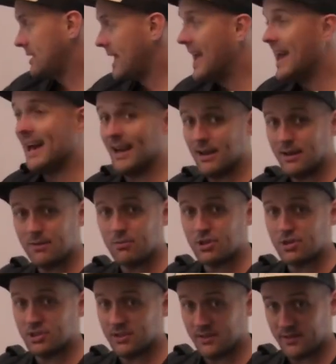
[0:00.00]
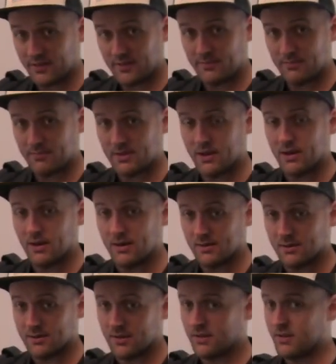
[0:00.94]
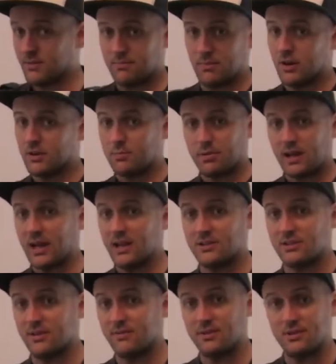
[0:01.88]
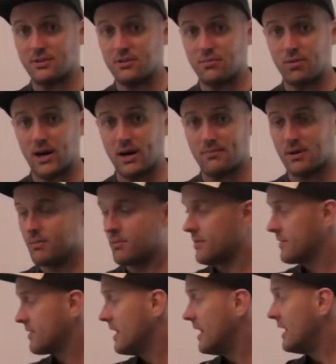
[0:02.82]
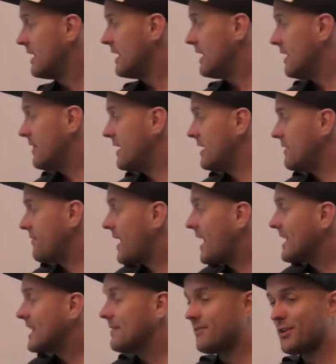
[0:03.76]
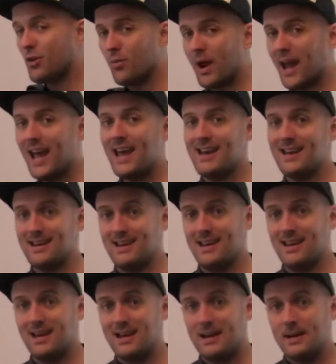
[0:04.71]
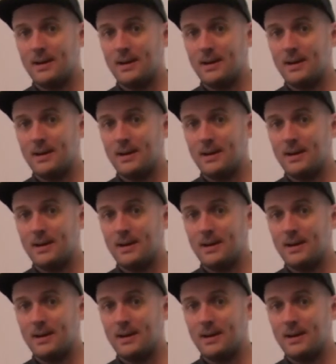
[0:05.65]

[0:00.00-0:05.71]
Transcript: n, which is the, just the multiplication of the two prime numbers, then if I give you n